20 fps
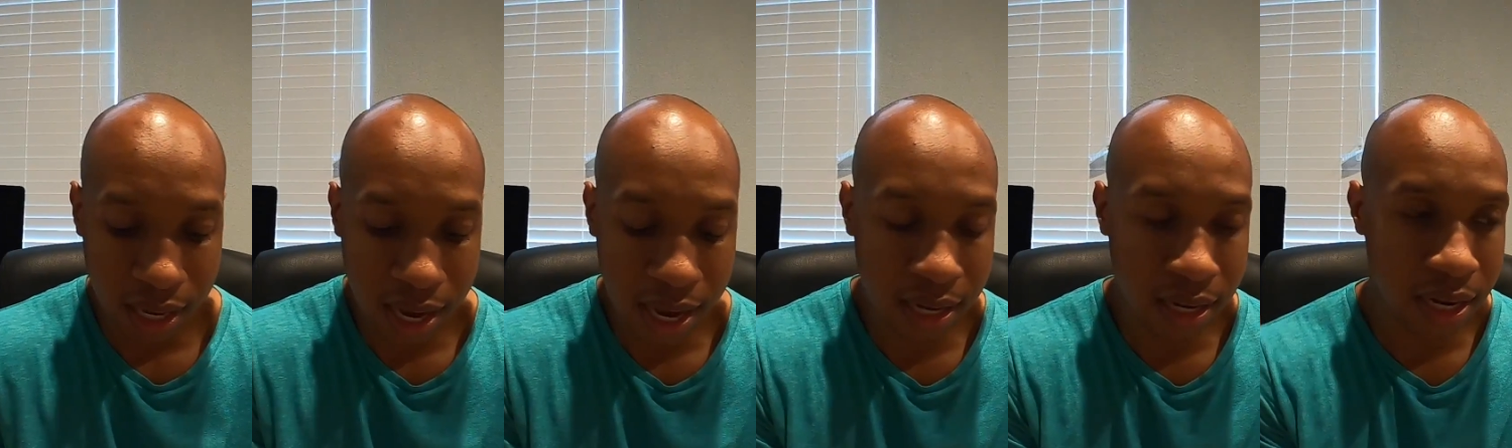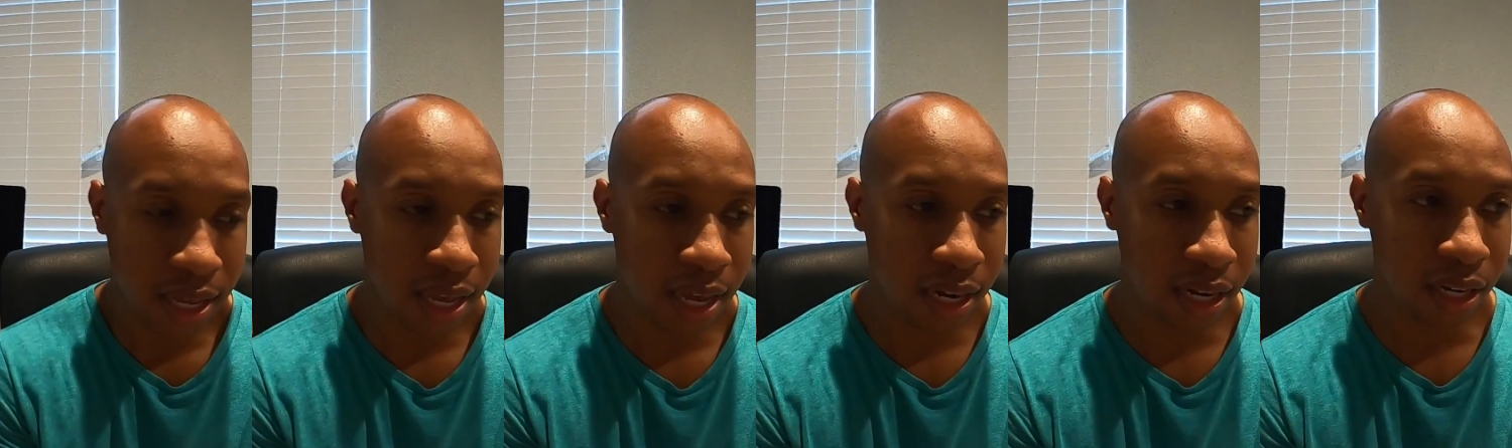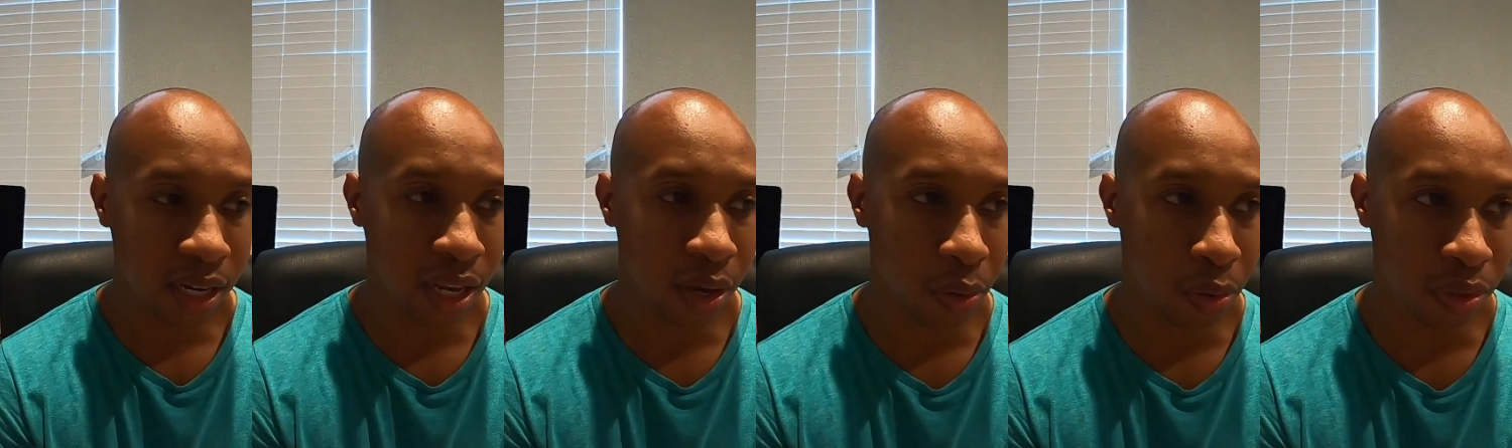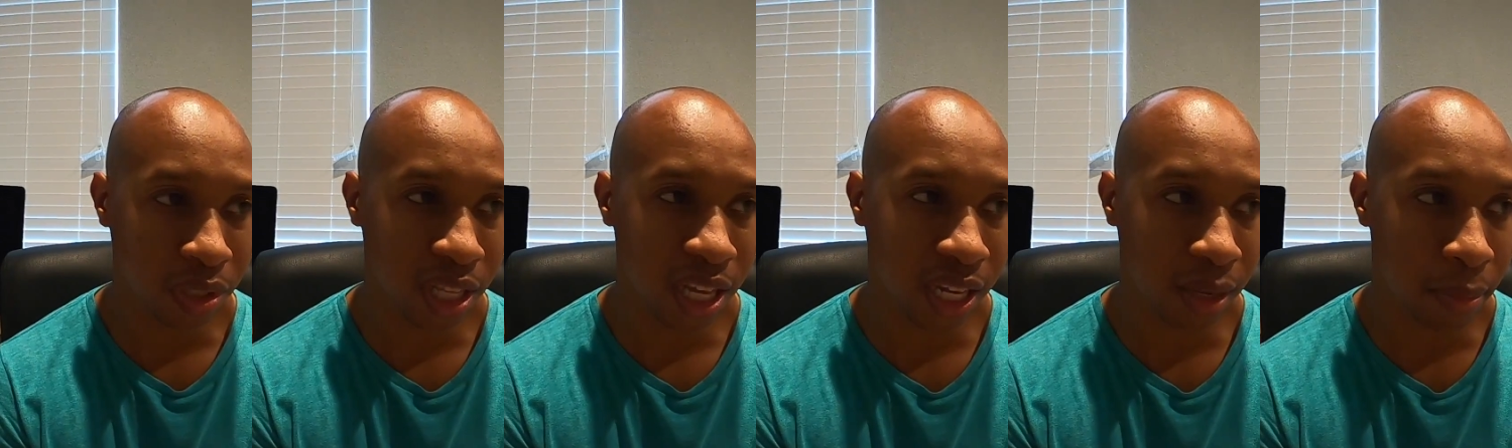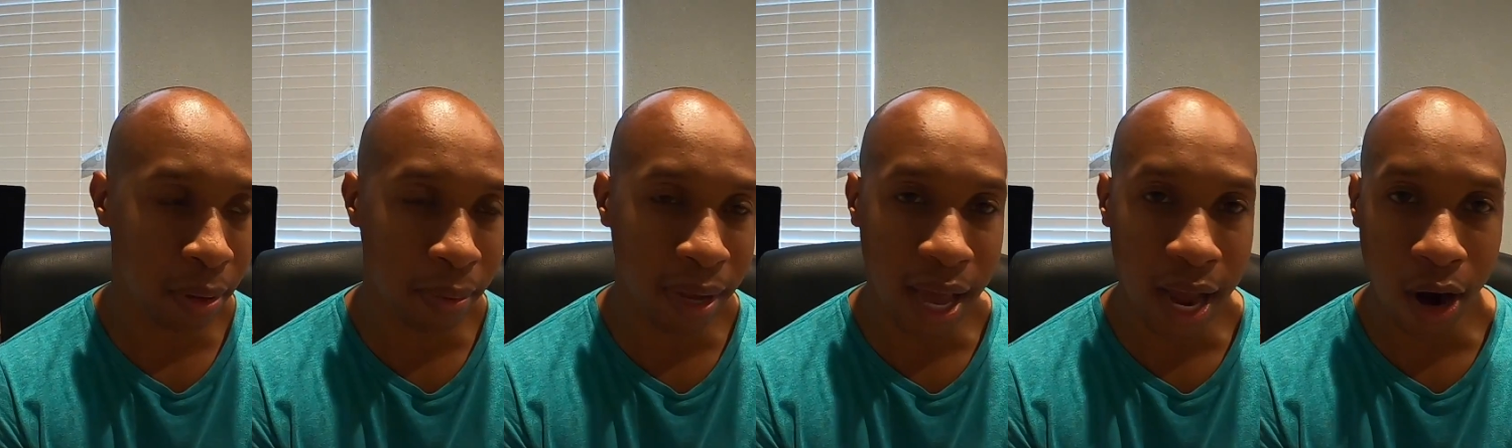And then it was like
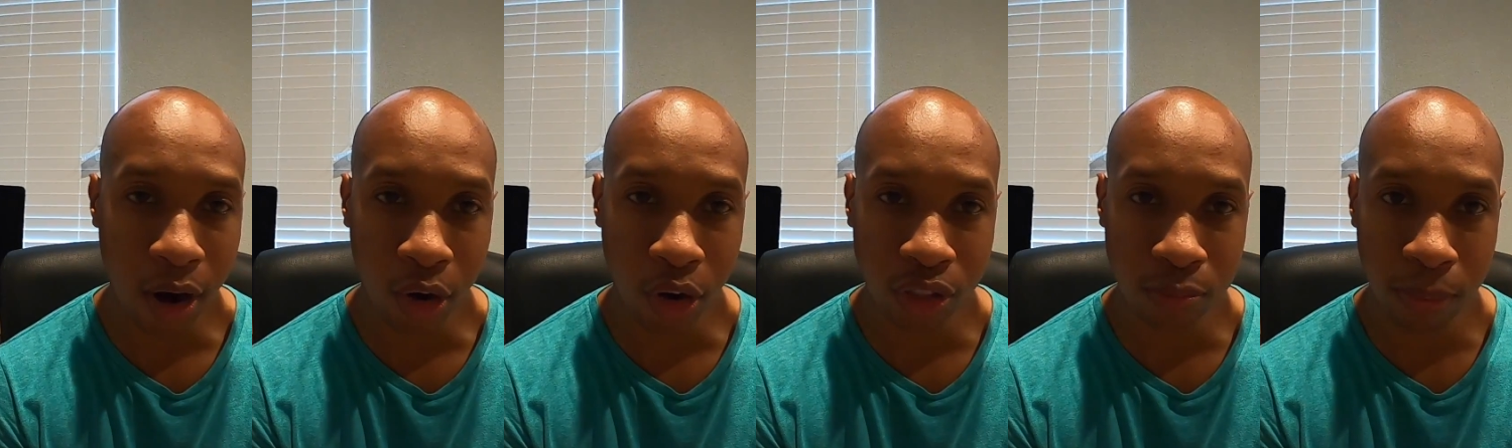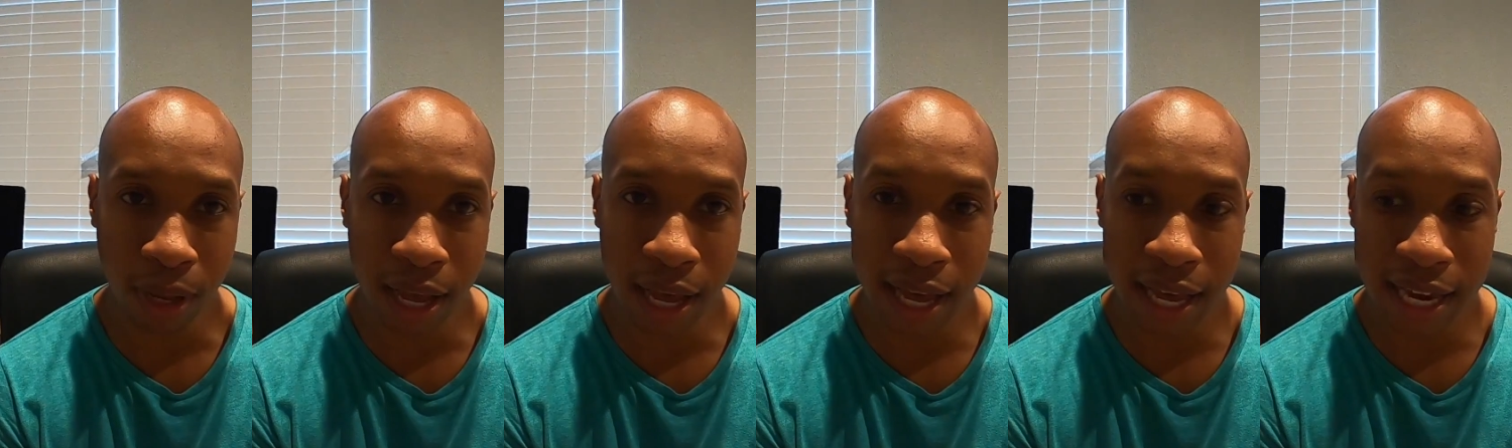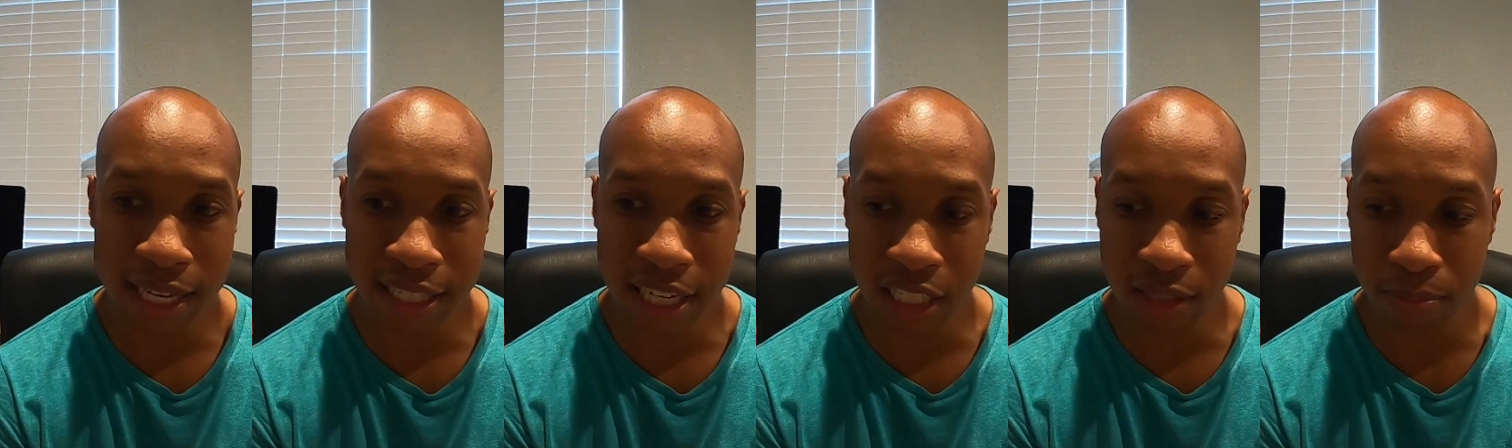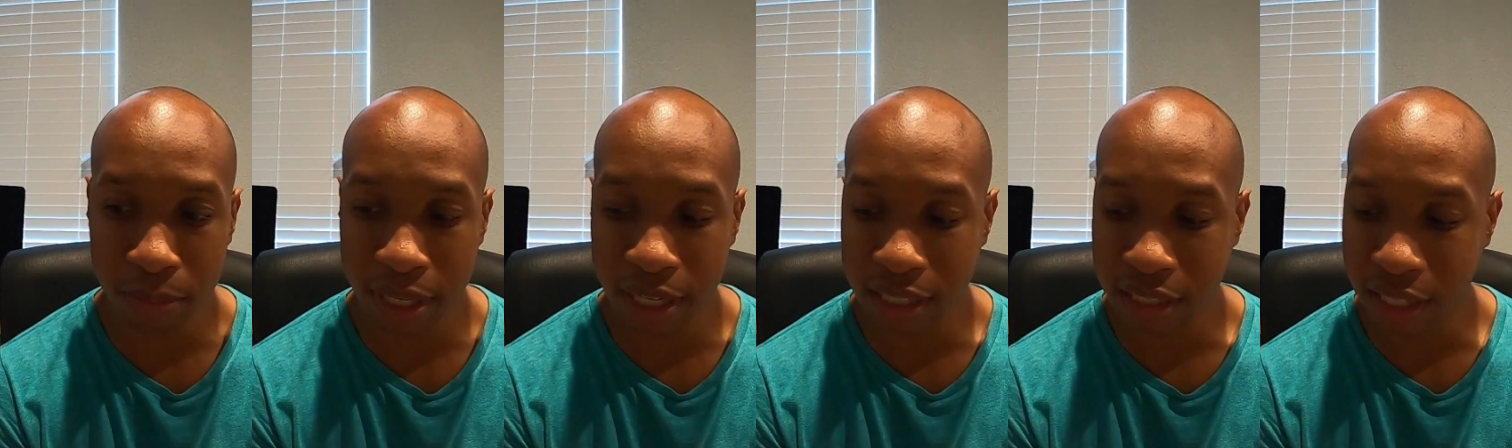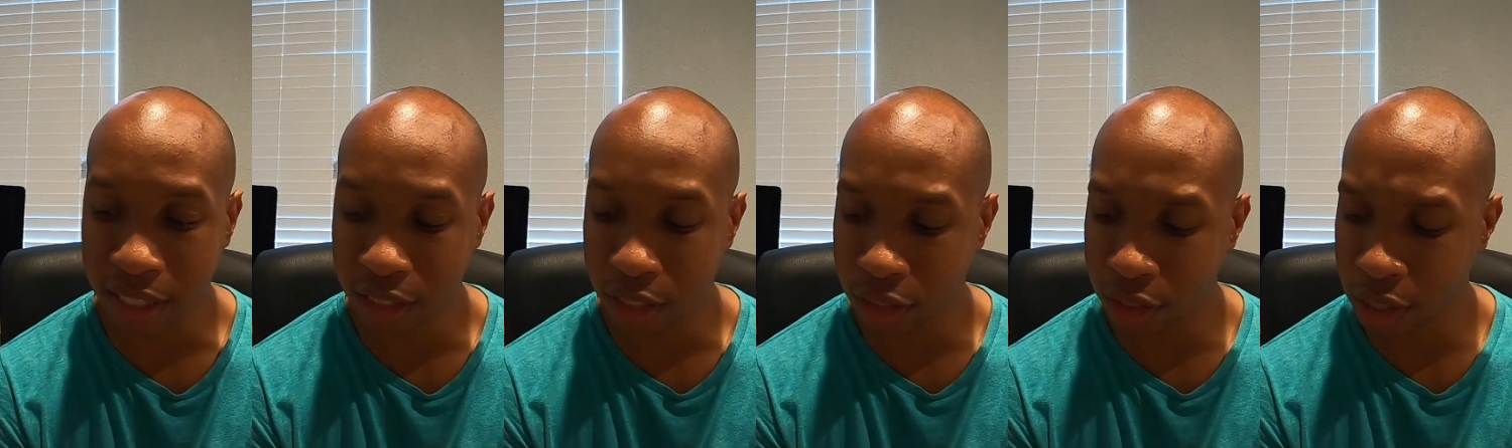maybe an hour goes by. He texted me. He
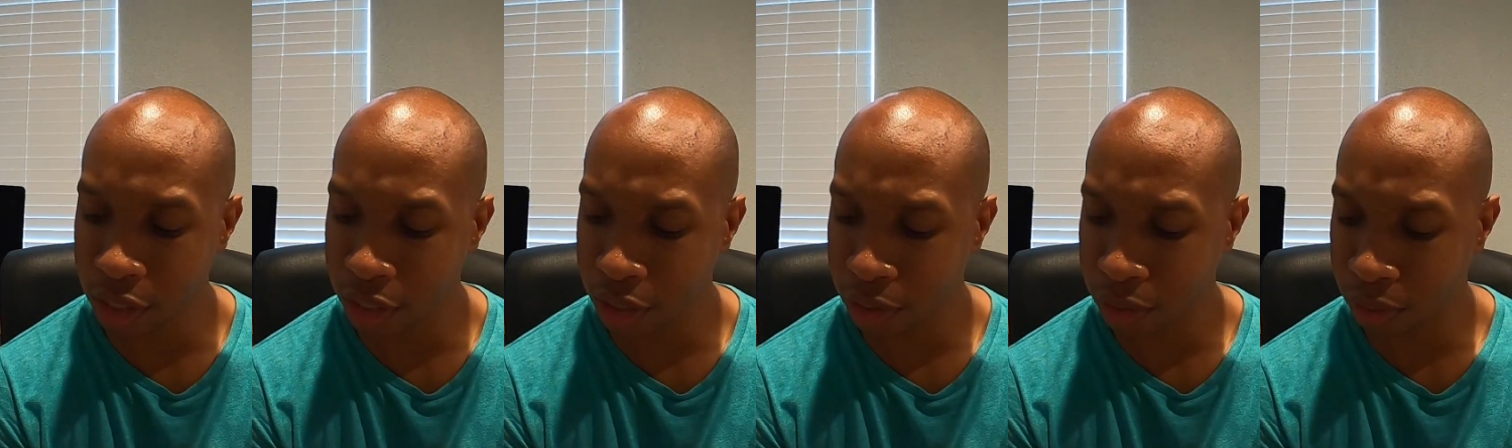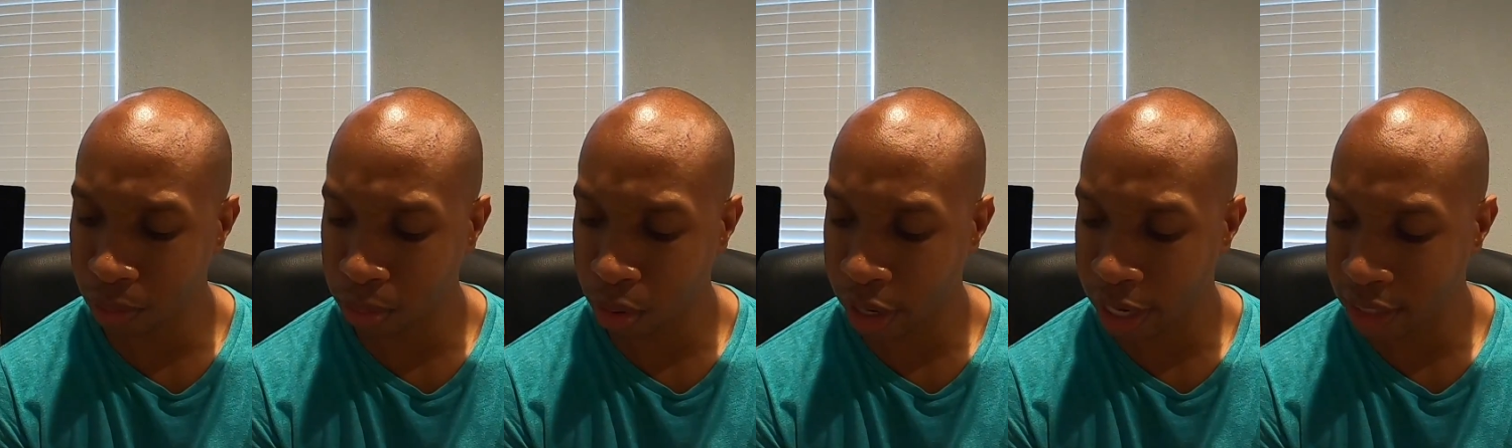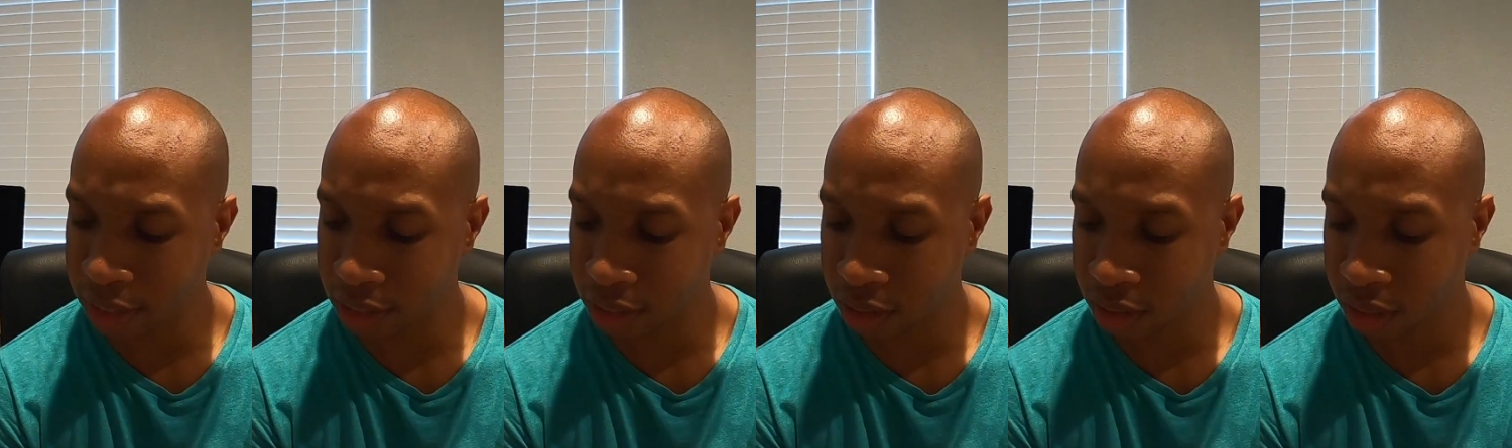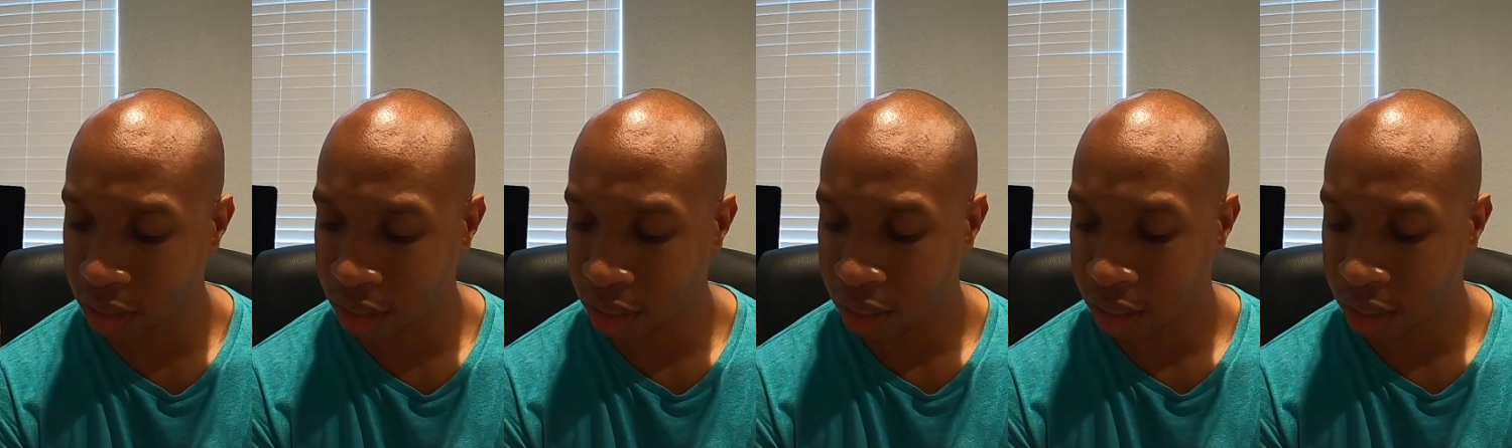said, just so you know, the price,